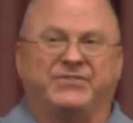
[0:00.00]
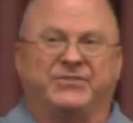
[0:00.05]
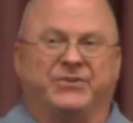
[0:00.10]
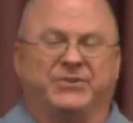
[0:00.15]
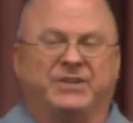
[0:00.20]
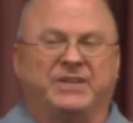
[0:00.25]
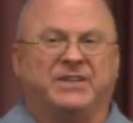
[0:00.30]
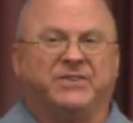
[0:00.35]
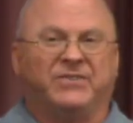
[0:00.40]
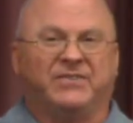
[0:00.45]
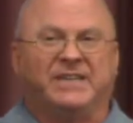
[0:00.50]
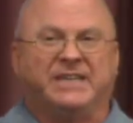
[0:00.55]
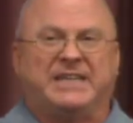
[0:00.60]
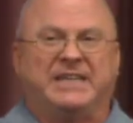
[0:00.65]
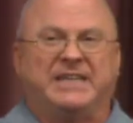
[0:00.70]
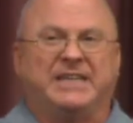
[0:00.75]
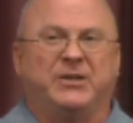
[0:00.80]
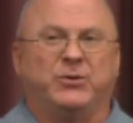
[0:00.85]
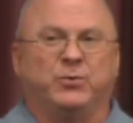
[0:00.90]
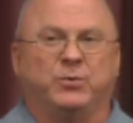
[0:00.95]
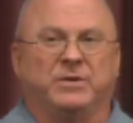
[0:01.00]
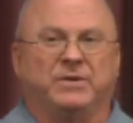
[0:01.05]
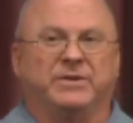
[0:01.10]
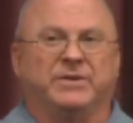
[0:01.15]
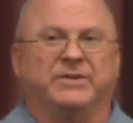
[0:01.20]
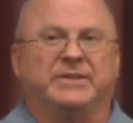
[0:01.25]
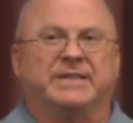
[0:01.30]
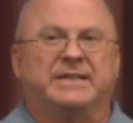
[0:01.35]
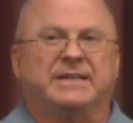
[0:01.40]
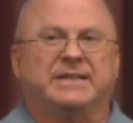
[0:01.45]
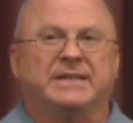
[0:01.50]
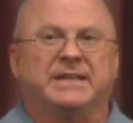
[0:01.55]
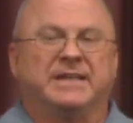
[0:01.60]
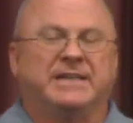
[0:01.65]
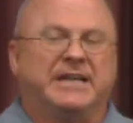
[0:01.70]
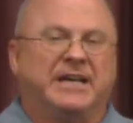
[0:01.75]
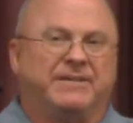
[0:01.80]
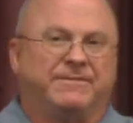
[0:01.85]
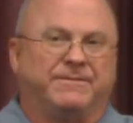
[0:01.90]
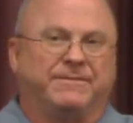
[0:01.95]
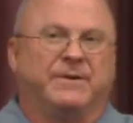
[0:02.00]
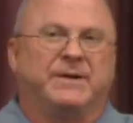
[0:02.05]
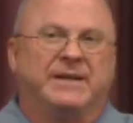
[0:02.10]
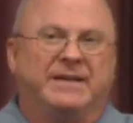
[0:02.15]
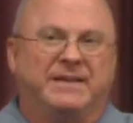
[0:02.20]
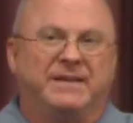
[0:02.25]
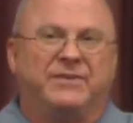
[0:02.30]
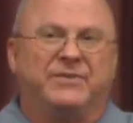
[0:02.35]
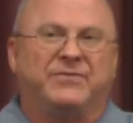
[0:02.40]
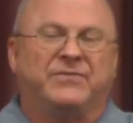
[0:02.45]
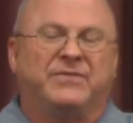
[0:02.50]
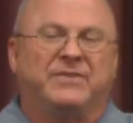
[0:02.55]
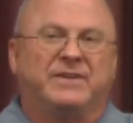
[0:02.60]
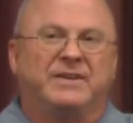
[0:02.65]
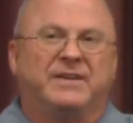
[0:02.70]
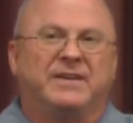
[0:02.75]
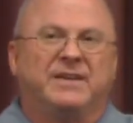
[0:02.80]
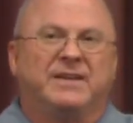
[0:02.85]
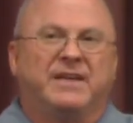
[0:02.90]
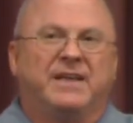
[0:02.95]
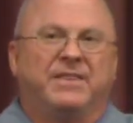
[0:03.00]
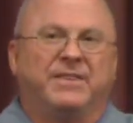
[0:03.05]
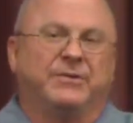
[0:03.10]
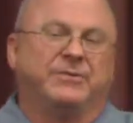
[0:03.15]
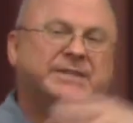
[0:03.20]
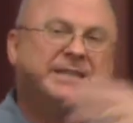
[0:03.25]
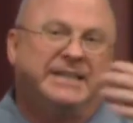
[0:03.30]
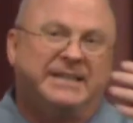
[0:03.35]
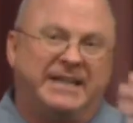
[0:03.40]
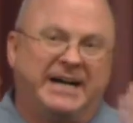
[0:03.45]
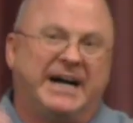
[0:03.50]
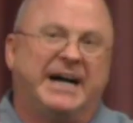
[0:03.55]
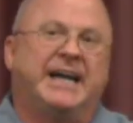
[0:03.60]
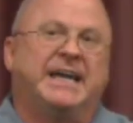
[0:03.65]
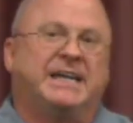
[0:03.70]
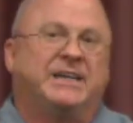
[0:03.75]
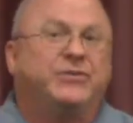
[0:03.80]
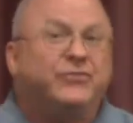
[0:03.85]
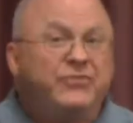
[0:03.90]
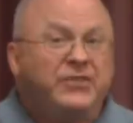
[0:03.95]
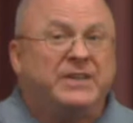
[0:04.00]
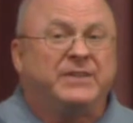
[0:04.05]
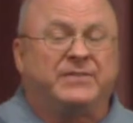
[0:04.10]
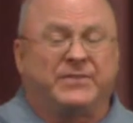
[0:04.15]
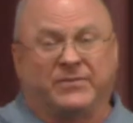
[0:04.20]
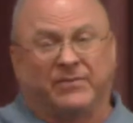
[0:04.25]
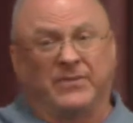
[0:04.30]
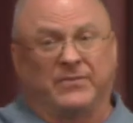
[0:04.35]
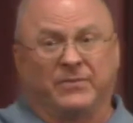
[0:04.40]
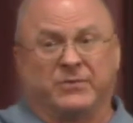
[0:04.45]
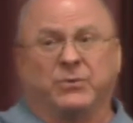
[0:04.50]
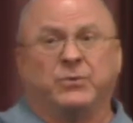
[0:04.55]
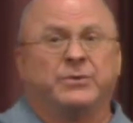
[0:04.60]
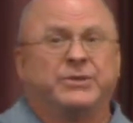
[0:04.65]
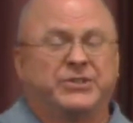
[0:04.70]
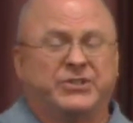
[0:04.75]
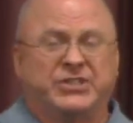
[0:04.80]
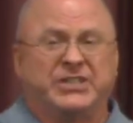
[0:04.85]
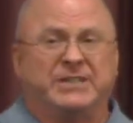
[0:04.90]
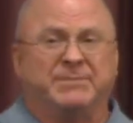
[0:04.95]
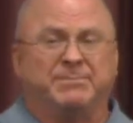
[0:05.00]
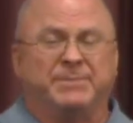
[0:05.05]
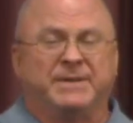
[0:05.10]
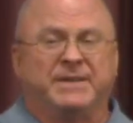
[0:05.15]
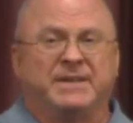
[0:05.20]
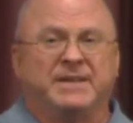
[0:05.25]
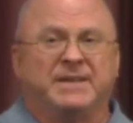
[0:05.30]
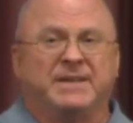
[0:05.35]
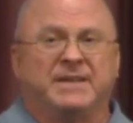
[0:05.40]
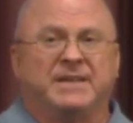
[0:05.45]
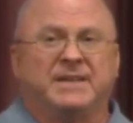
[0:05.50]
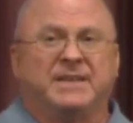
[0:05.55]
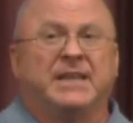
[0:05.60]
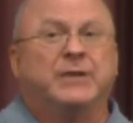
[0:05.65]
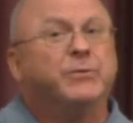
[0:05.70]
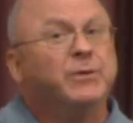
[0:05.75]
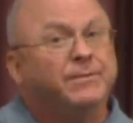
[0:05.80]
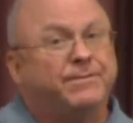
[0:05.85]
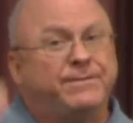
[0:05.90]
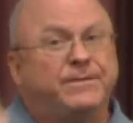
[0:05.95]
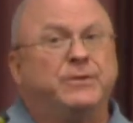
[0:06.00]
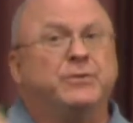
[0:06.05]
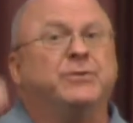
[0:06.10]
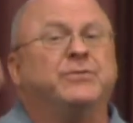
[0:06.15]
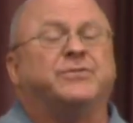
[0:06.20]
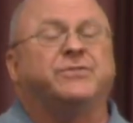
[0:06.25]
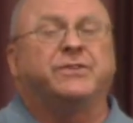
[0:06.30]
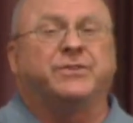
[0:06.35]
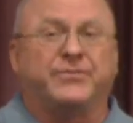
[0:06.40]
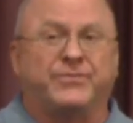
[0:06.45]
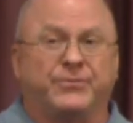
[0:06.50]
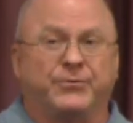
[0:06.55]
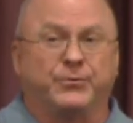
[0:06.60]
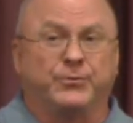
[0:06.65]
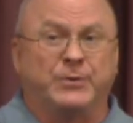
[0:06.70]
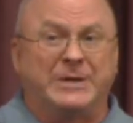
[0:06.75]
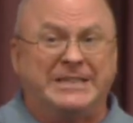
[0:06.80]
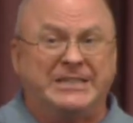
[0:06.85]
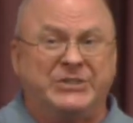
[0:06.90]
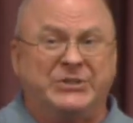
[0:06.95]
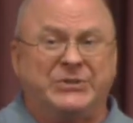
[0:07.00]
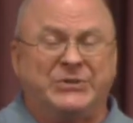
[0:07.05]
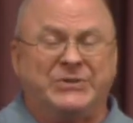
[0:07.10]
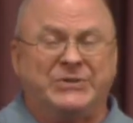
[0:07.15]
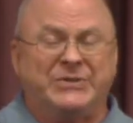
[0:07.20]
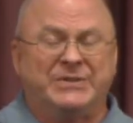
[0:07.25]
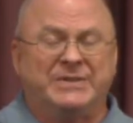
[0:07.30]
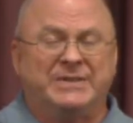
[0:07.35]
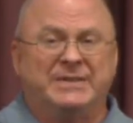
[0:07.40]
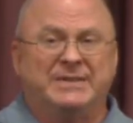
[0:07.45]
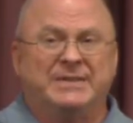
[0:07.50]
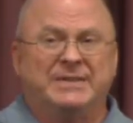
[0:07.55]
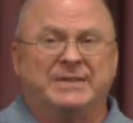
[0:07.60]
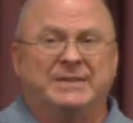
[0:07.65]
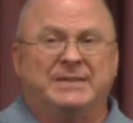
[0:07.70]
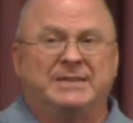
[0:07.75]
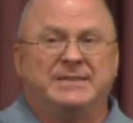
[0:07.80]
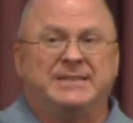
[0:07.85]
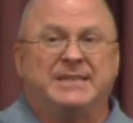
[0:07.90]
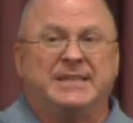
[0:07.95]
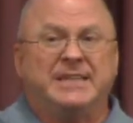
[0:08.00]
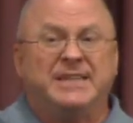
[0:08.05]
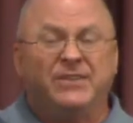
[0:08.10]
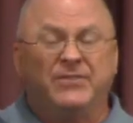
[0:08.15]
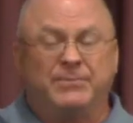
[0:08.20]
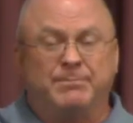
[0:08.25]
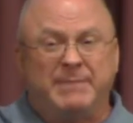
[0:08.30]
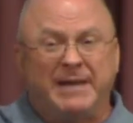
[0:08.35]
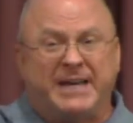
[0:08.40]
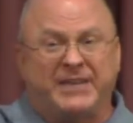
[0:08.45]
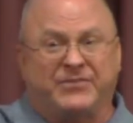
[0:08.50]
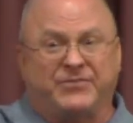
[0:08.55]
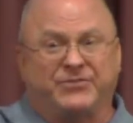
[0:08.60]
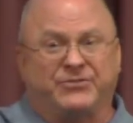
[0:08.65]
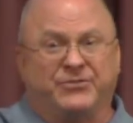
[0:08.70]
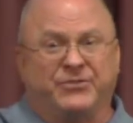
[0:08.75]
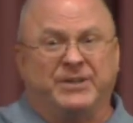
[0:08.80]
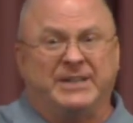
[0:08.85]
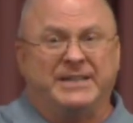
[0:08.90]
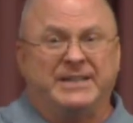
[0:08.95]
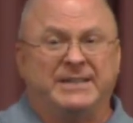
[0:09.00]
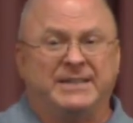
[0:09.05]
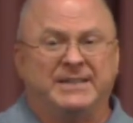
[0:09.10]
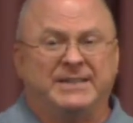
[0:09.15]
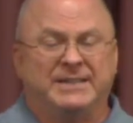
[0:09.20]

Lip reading: is the key word in that phrase. They're denying Jesus' lordship. They refuse to surrender to His mastery.